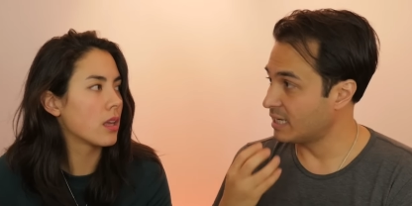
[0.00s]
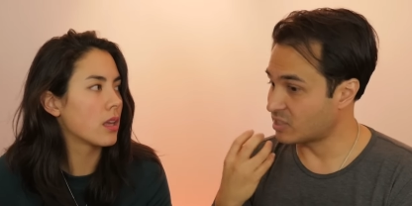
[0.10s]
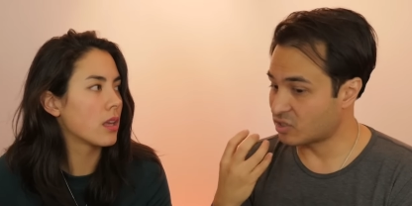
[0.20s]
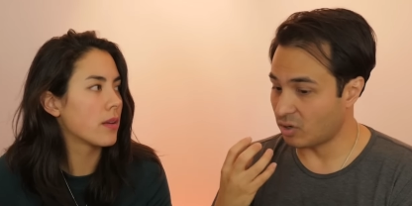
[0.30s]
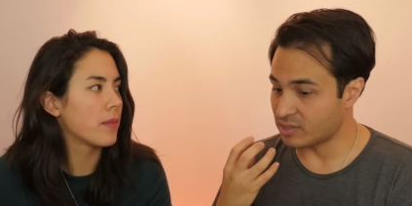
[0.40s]
Speaker 1: it's
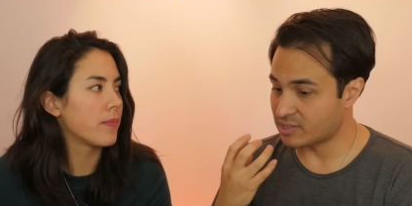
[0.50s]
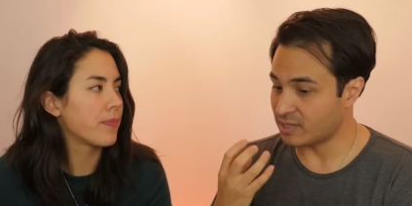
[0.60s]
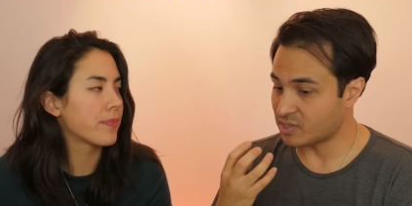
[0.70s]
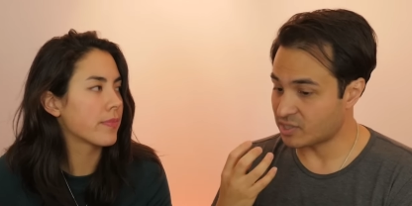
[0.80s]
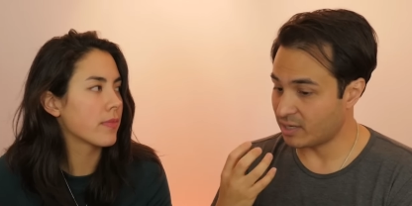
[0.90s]
got
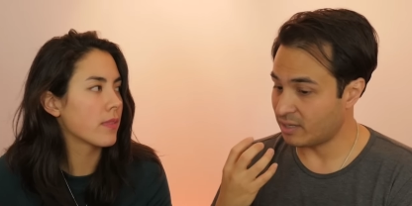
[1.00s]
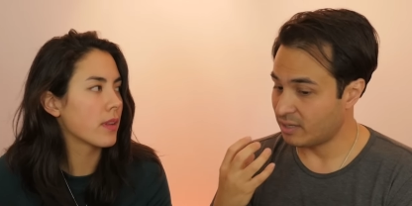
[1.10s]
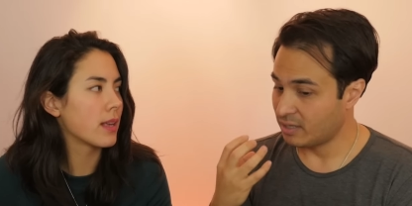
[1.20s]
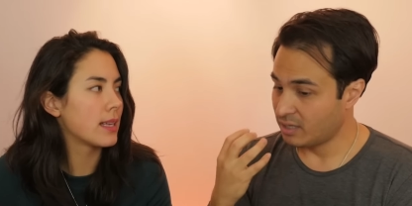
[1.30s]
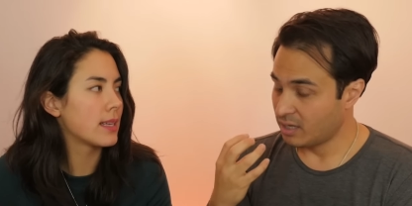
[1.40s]
such a
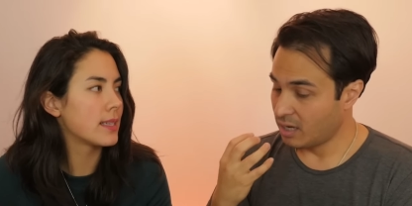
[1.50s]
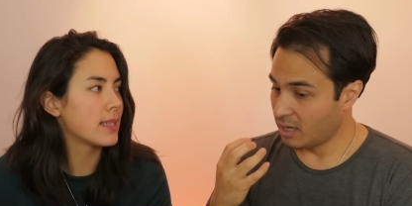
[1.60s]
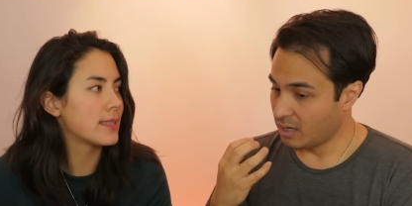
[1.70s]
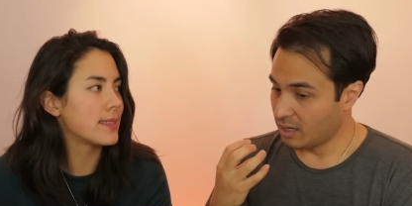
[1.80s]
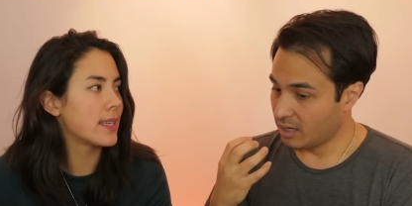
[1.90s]

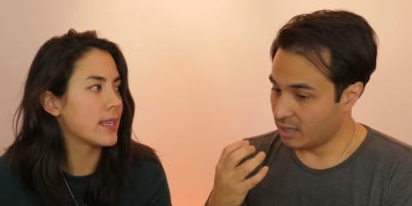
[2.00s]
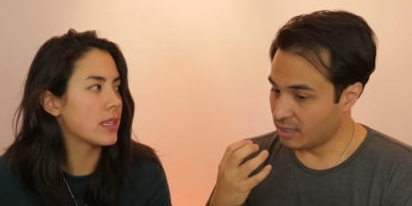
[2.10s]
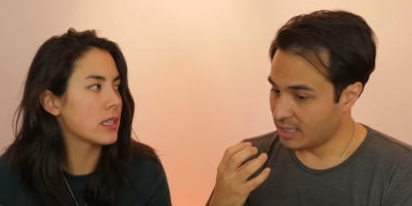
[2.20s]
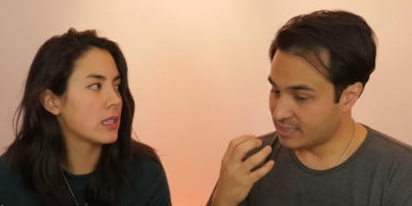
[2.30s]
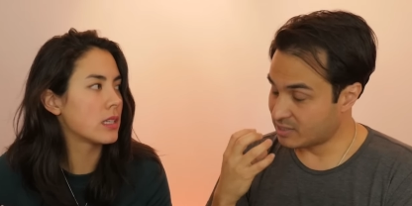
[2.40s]
zing.
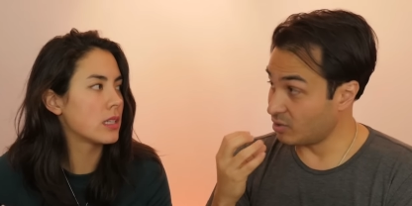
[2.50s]
It's